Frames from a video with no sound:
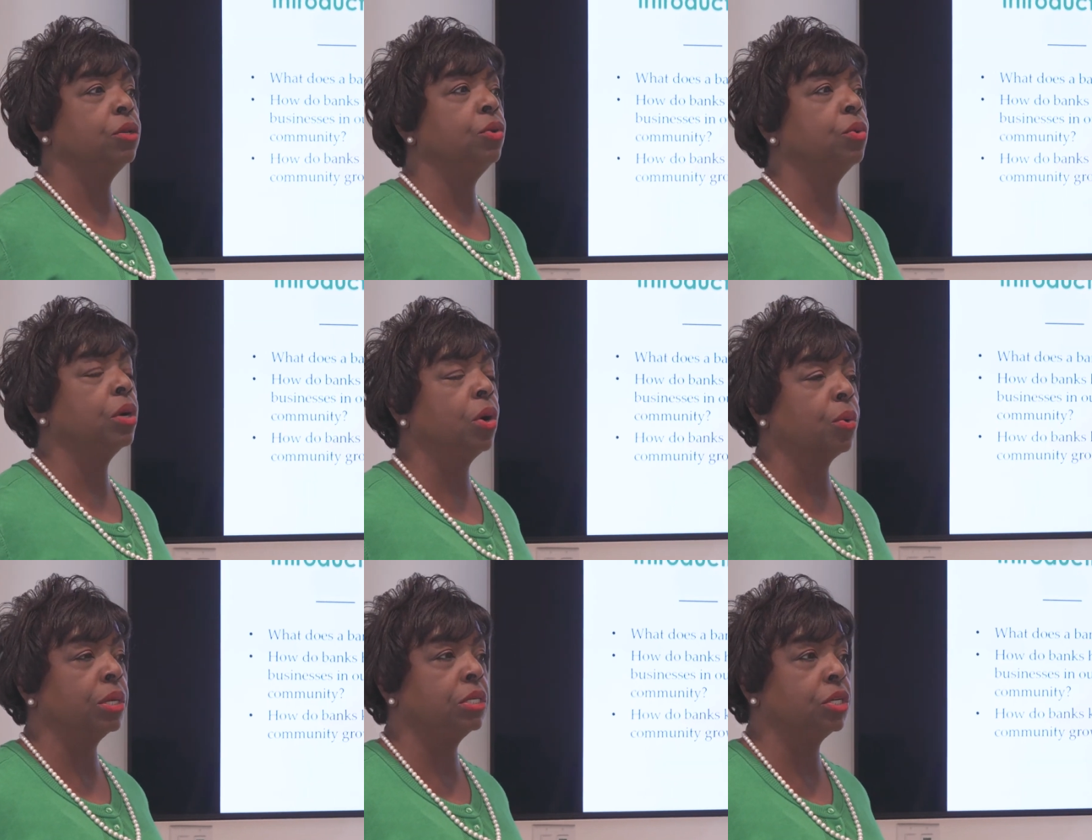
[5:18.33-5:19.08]
you are
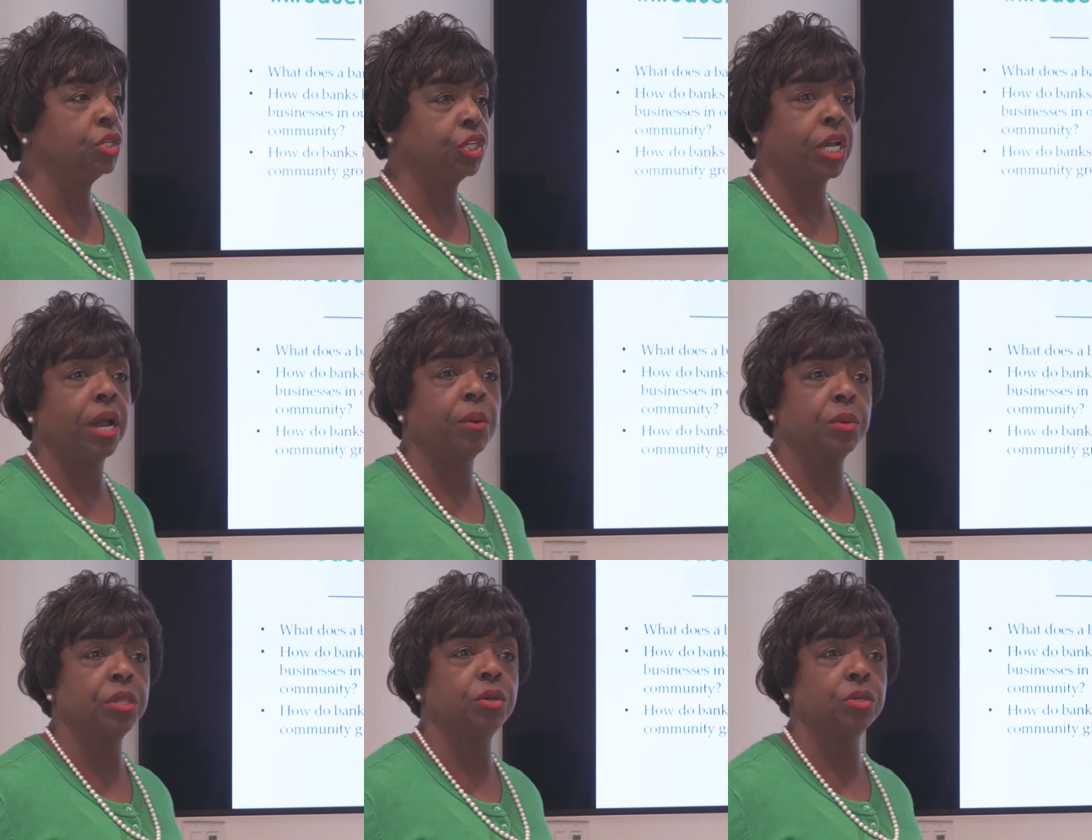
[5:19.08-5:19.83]
going to share
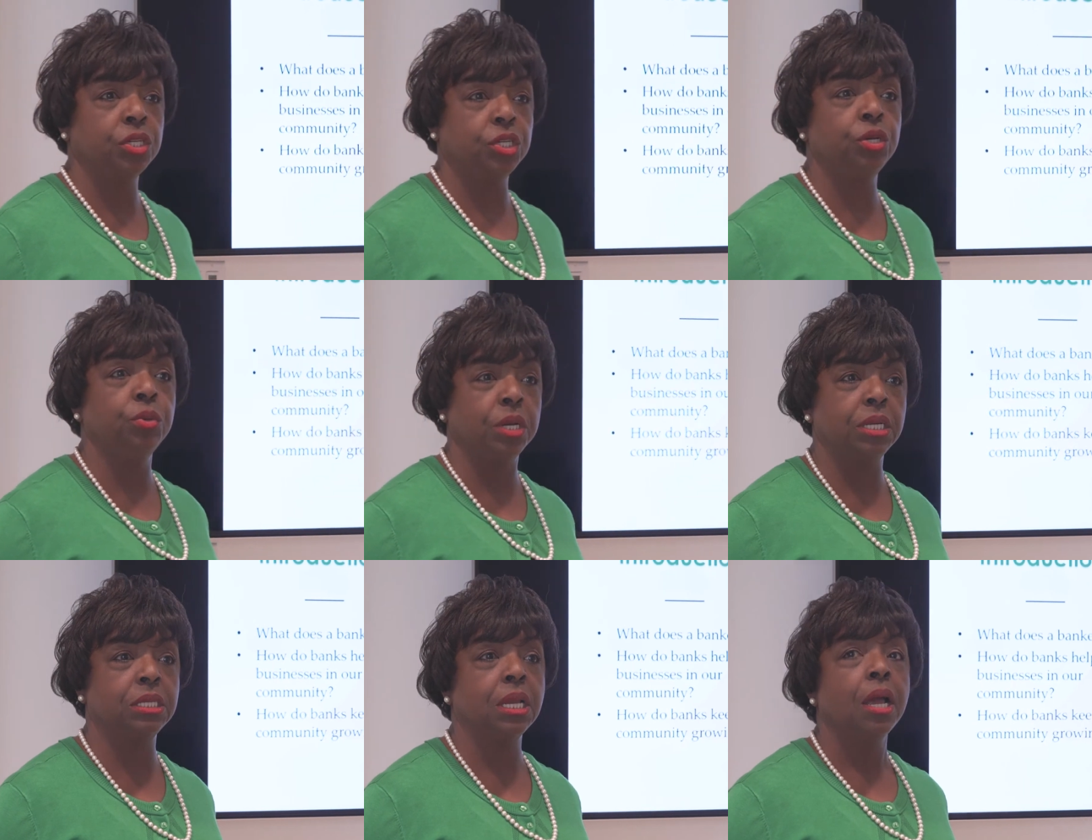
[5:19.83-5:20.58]
with your
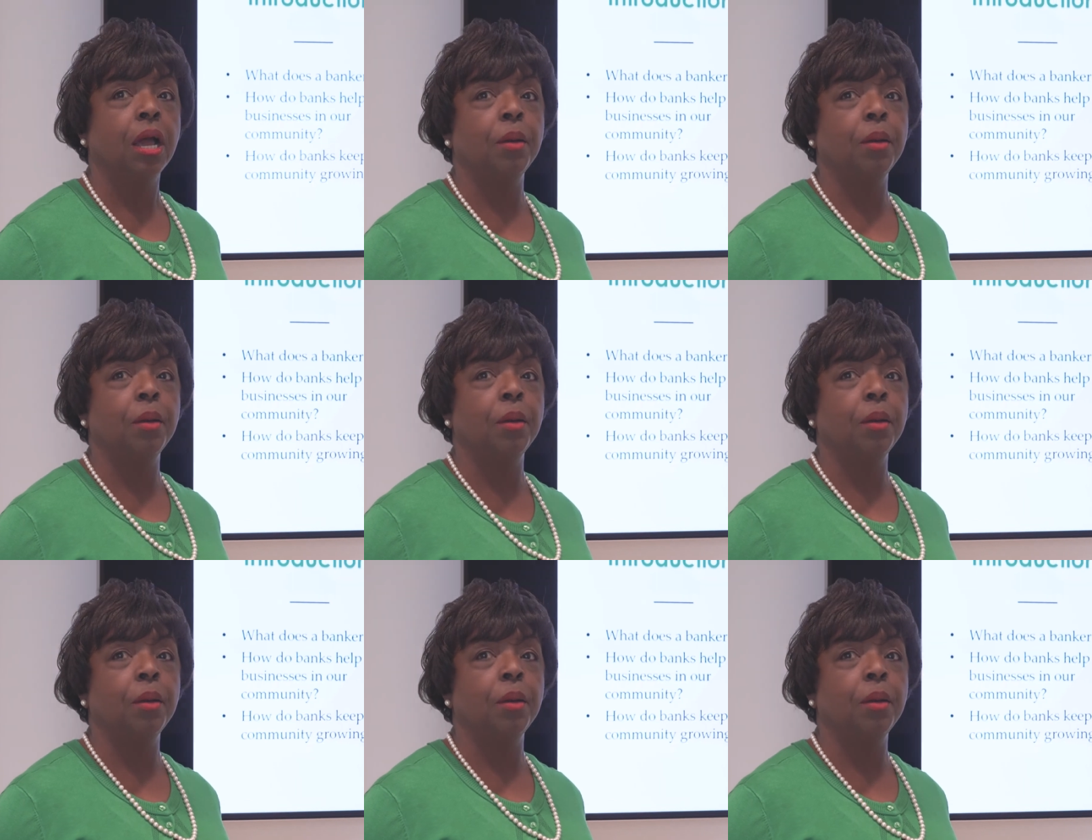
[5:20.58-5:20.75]
students